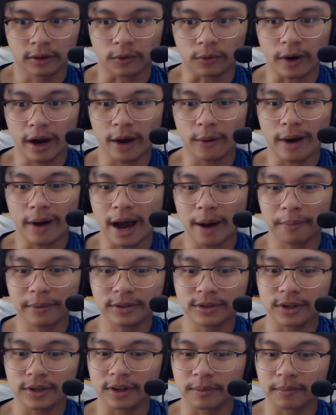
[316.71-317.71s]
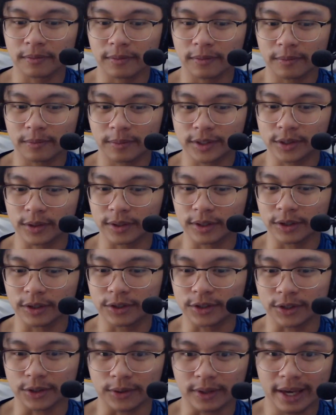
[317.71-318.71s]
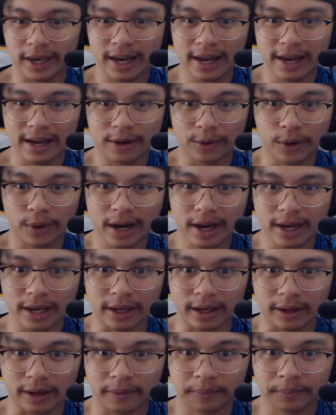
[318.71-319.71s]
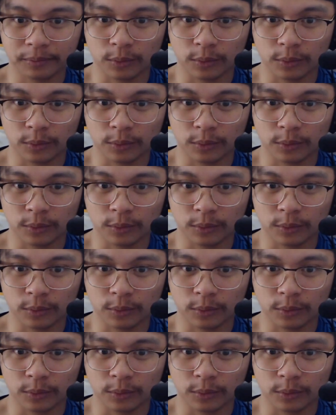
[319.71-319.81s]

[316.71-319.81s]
Right, what happened to him between you two? Yeah, right.